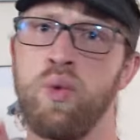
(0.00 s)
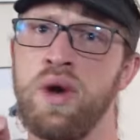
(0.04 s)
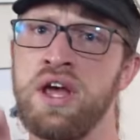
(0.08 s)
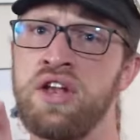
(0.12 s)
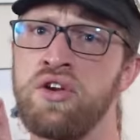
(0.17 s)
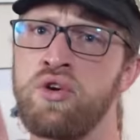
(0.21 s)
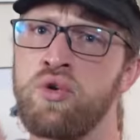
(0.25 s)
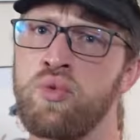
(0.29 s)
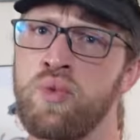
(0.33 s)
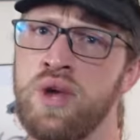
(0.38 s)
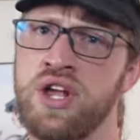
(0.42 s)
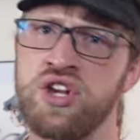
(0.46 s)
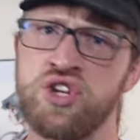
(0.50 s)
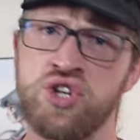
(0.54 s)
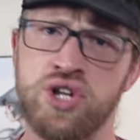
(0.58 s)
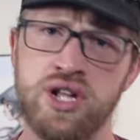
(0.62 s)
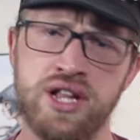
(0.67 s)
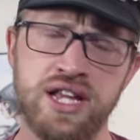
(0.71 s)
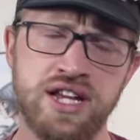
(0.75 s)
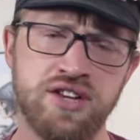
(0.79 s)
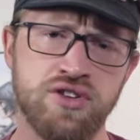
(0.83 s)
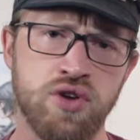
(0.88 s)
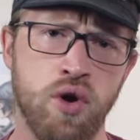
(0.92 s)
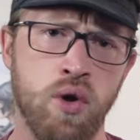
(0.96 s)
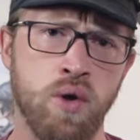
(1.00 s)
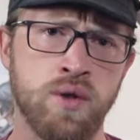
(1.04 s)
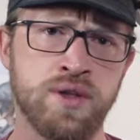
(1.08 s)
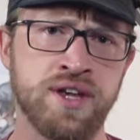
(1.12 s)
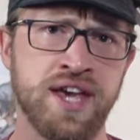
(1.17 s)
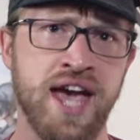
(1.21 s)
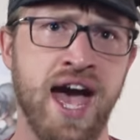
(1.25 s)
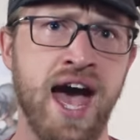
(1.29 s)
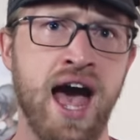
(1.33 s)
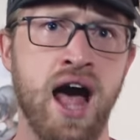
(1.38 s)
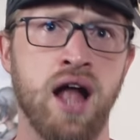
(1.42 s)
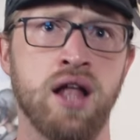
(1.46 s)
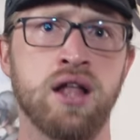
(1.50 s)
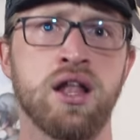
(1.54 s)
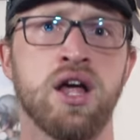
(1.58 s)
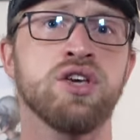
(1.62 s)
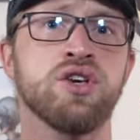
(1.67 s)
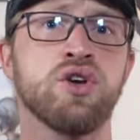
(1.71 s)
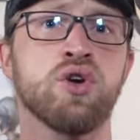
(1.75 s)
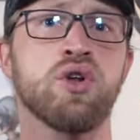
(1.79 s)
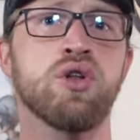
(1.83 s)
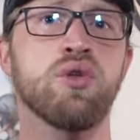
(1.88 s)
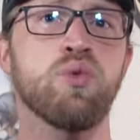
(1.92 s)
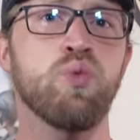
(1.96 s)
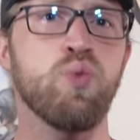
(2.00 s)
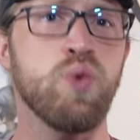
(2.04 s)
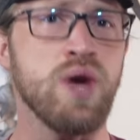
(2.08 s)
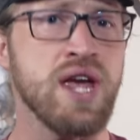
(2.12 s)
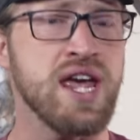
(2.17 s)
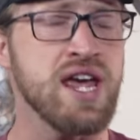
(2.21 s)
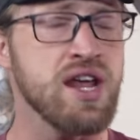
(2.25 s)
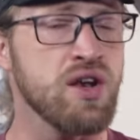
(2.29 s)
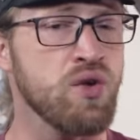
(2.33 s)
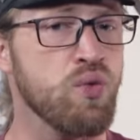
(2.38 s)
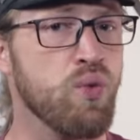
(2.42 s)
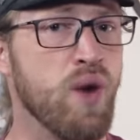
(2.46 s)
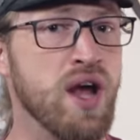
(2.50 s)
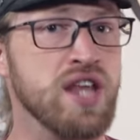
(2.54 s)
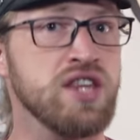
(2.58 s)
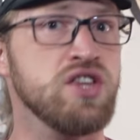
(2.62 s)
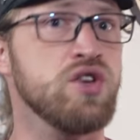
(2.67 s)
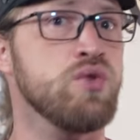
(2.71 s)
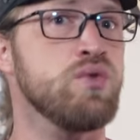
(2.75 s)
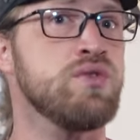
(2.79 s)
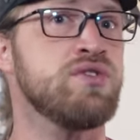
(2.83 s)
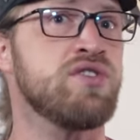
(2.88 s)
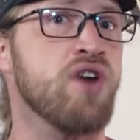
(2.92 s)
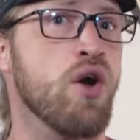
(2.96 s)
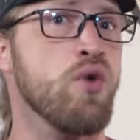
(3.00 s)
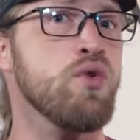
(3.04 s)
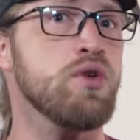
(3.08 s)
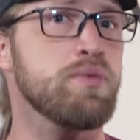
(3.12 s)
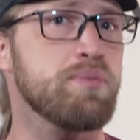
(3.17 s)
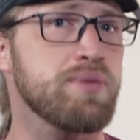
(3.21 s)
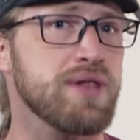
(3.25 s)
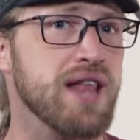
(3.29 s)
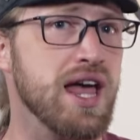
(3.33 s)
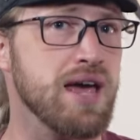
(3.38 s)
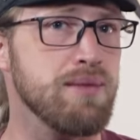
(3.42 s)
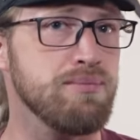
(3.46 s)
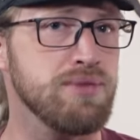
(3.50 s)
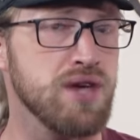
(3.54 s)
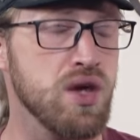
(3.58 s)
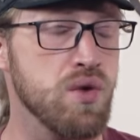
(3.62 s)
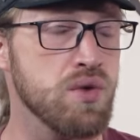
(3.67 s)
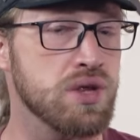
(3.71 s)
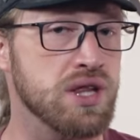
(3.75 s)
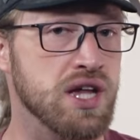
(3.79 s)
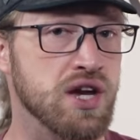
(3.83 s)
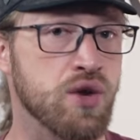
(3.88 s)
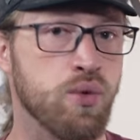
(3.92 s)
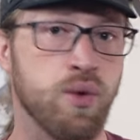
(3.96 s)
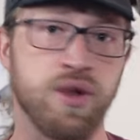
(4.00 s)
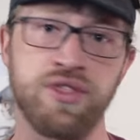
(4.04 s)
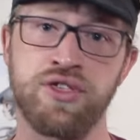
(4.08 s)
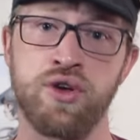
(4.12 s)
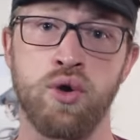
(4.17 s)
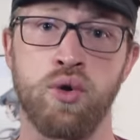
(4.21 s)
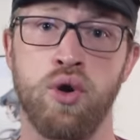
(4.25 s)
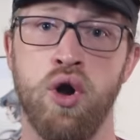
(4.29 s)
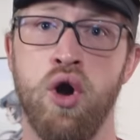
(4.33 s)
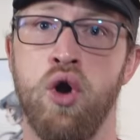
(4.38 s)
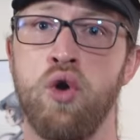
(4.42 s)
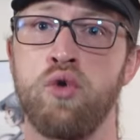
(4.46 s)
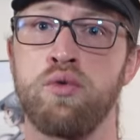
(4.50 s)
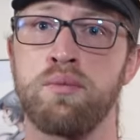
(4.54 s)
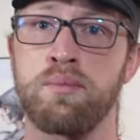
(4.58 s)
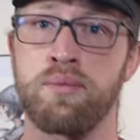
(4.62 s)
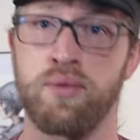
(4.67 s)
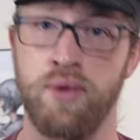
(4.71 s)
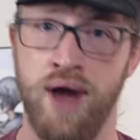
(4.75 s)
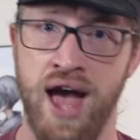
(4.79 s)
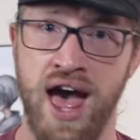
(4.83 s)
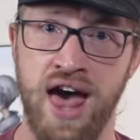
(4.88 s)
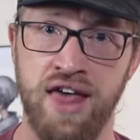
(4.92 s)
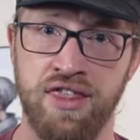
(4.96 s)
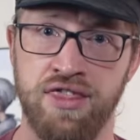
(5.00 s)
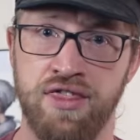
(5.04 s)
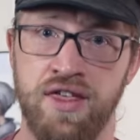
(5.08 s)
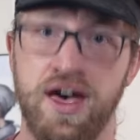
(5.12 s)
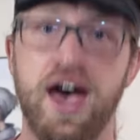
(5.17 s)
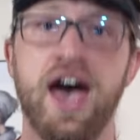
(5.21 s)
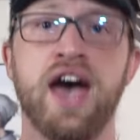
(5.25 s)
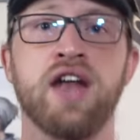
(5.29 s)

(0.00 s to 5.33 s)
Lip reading: Wit originally told Cal, "You'll win when you don't play music with your own breath,